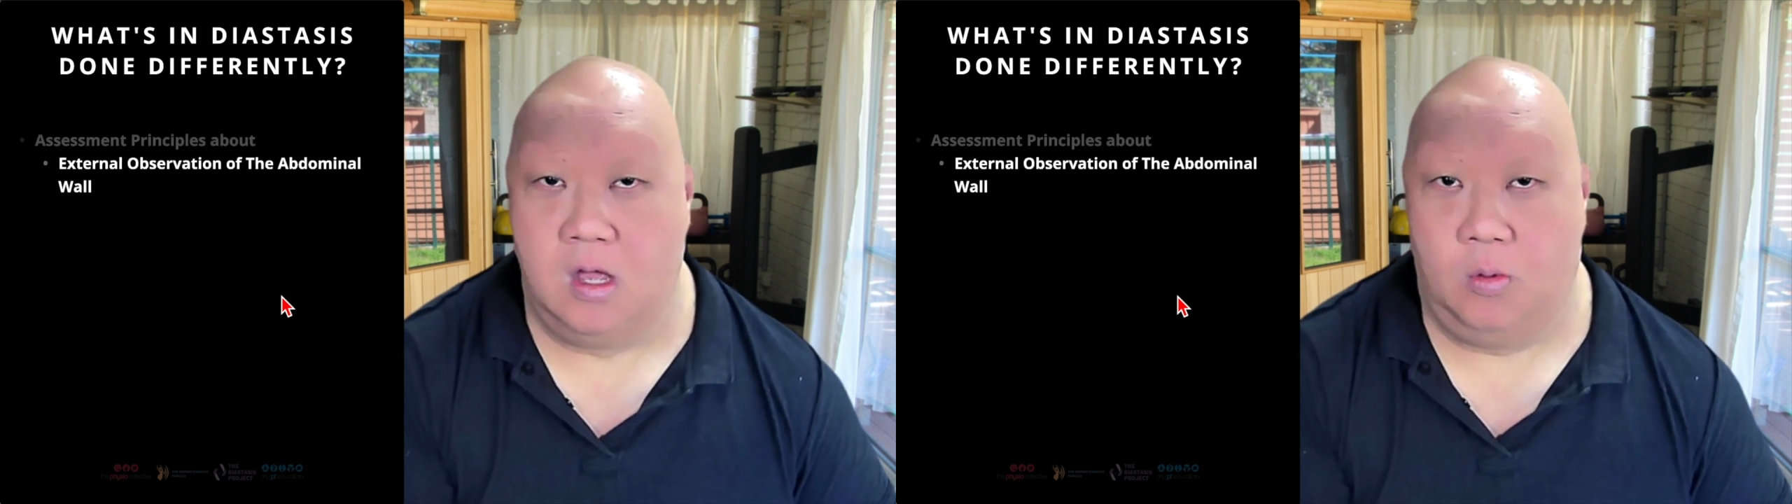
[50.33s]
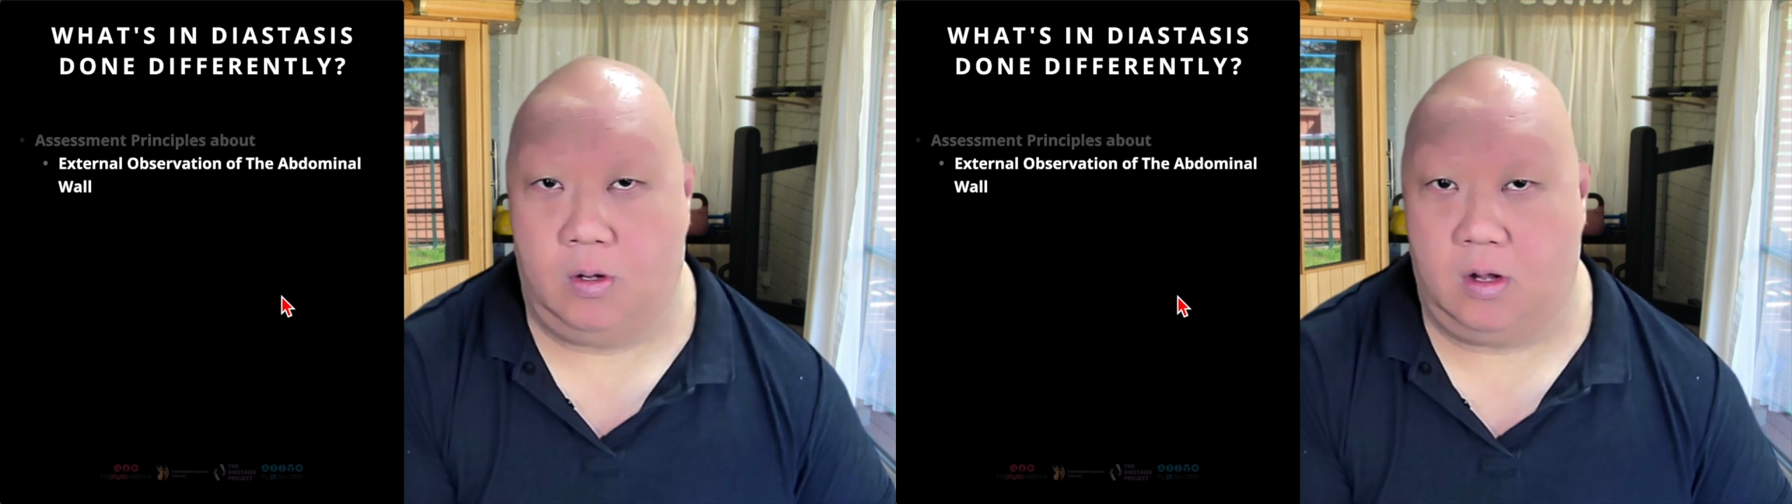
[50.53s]

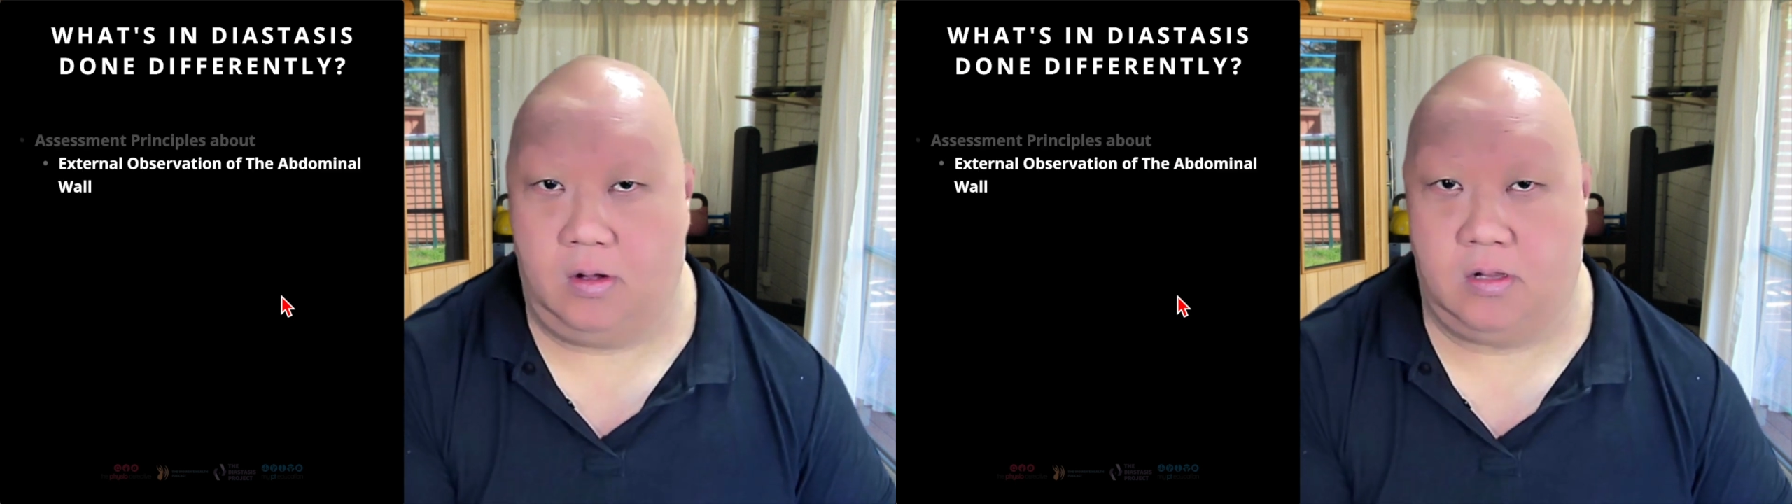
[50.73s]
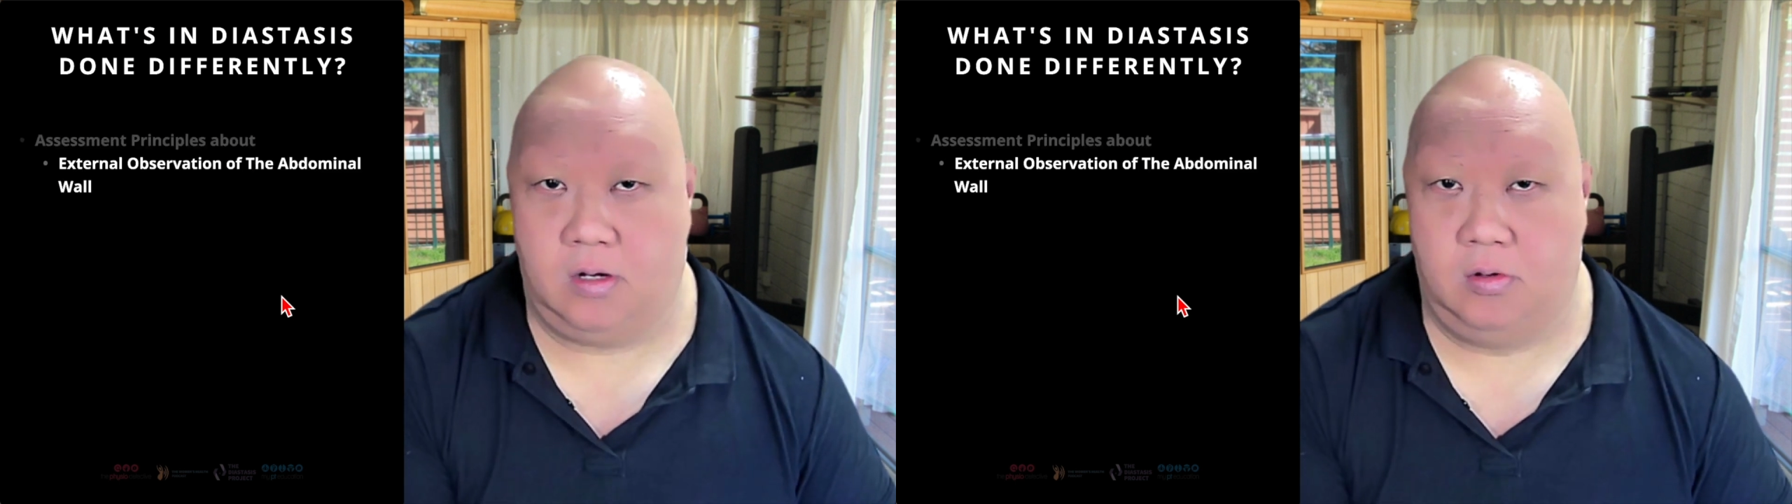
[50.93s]
we're going
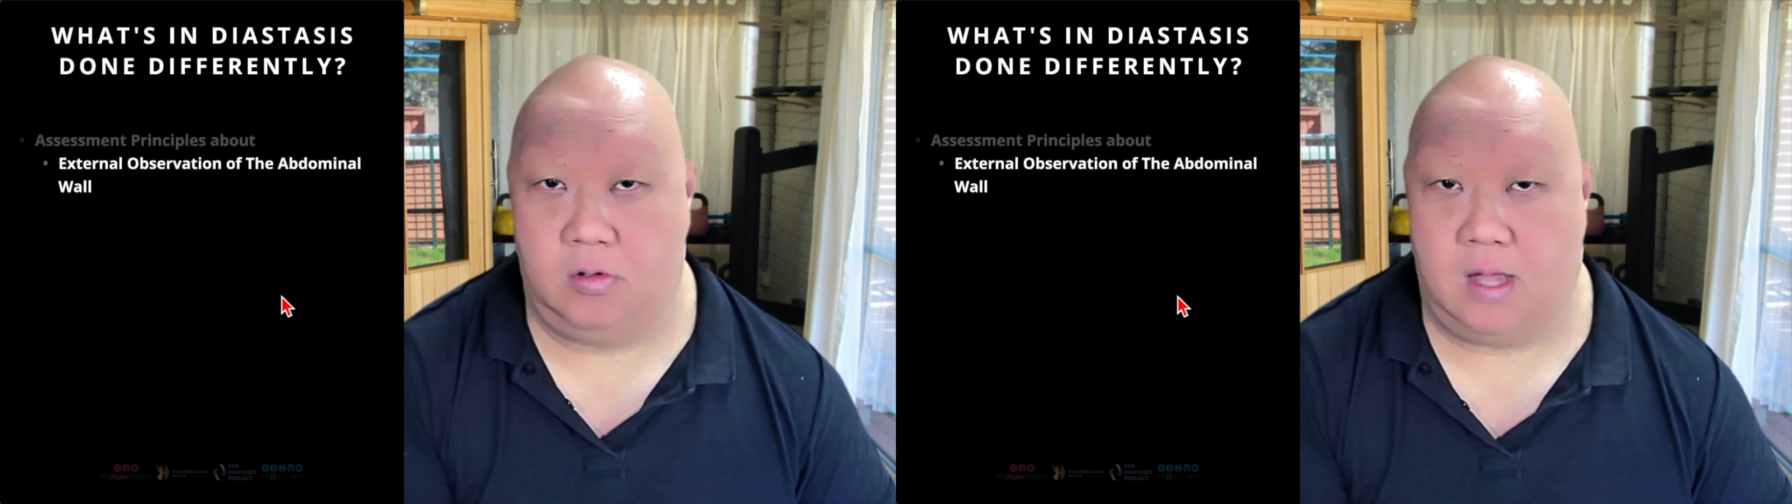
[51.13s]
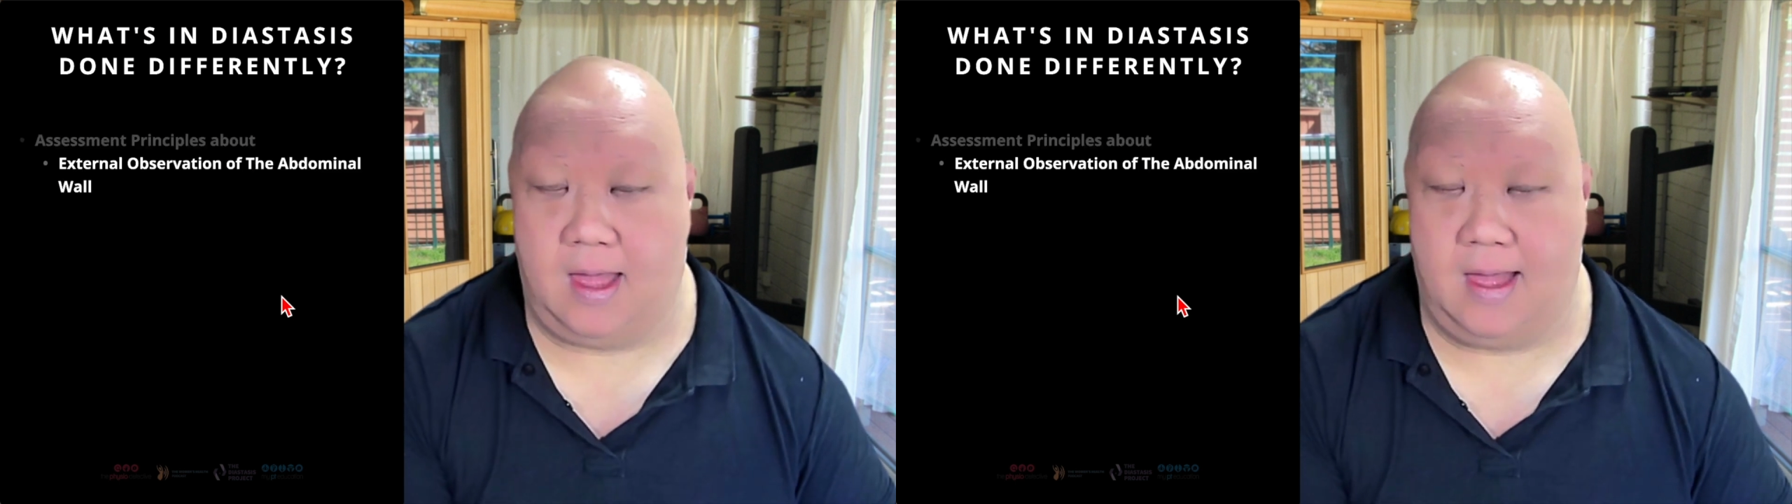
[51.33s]
to
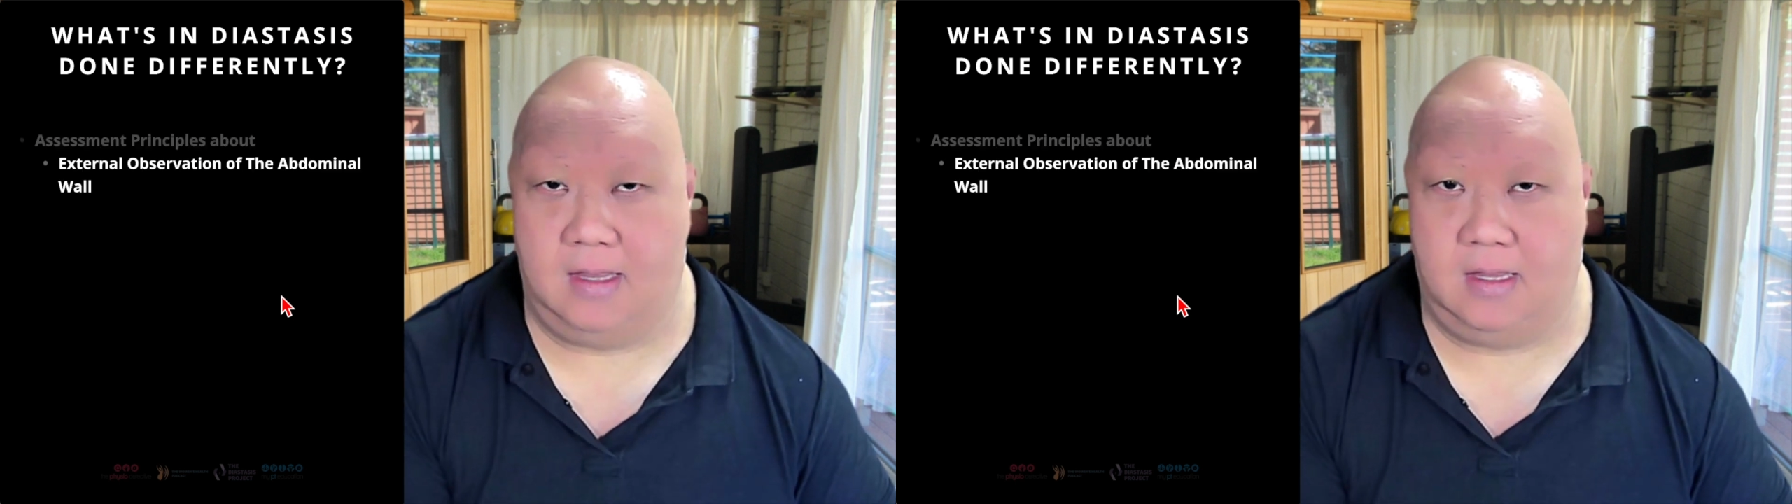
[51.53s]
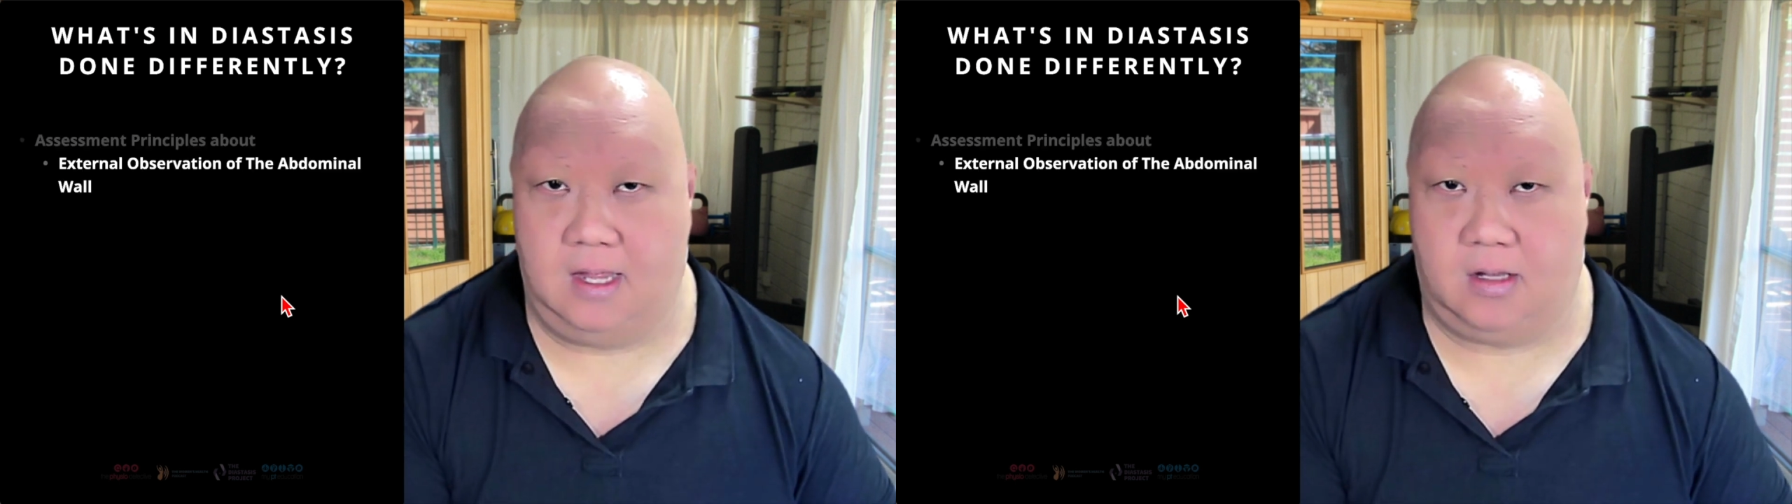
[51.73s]
look
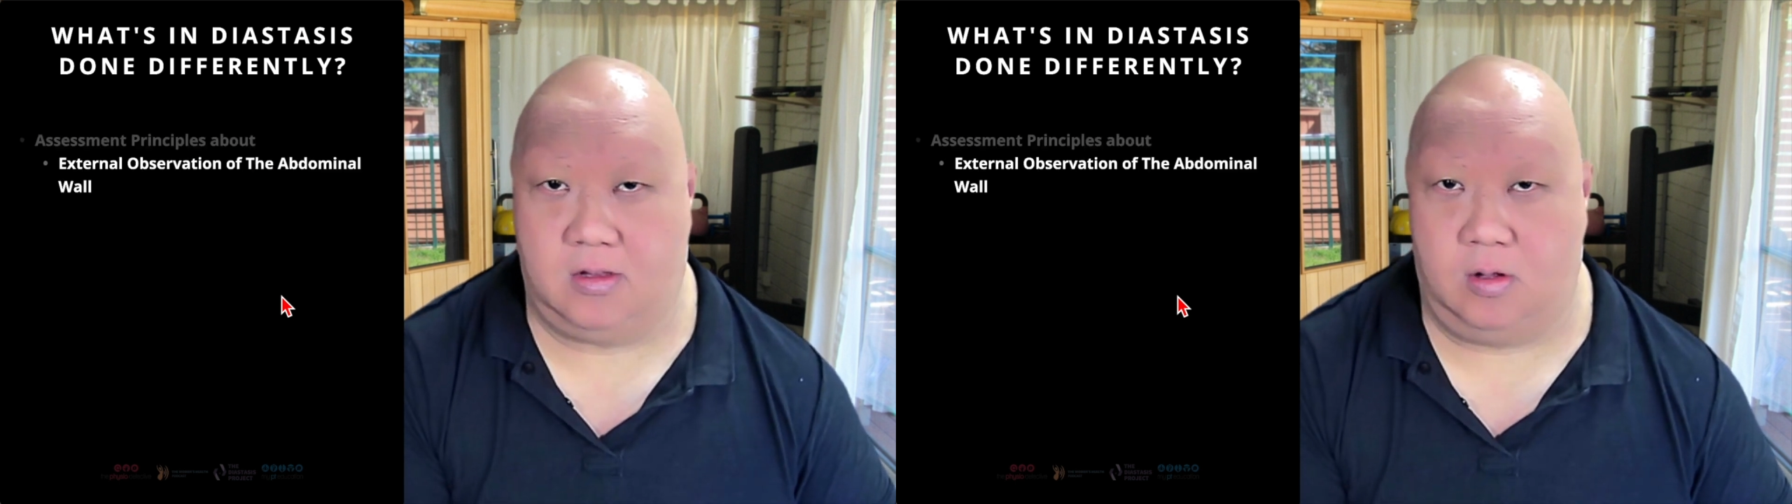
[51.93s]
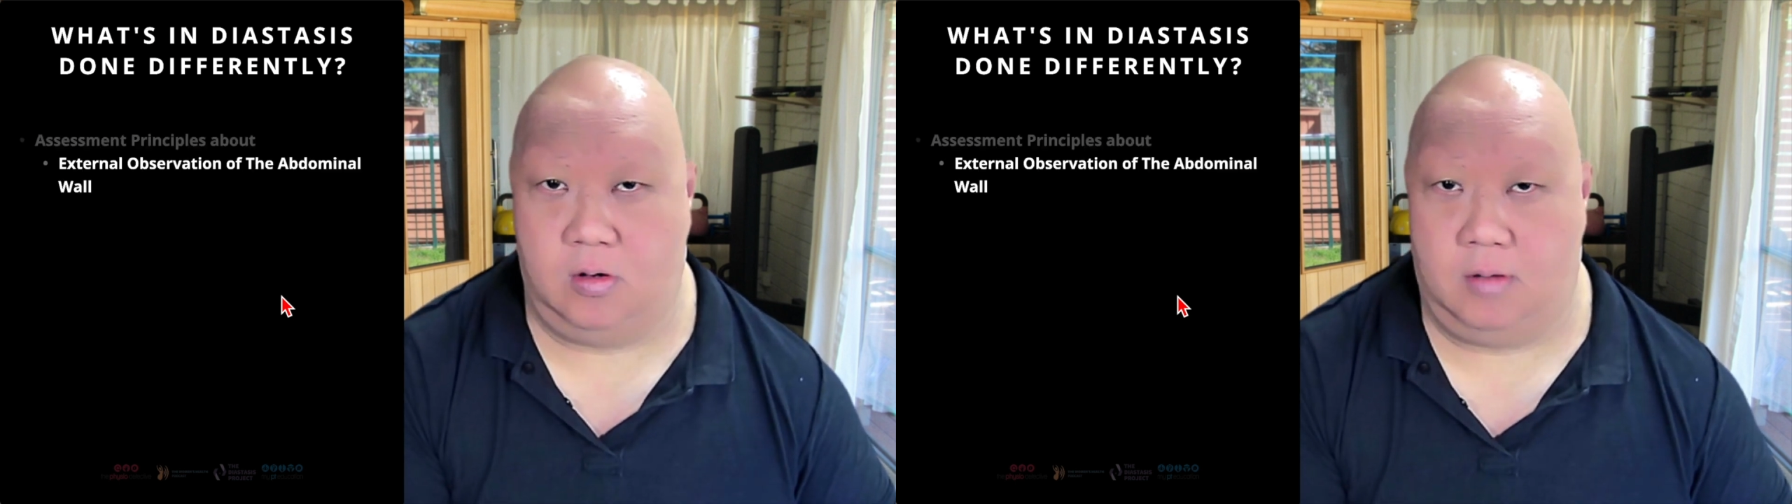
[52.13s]
at the external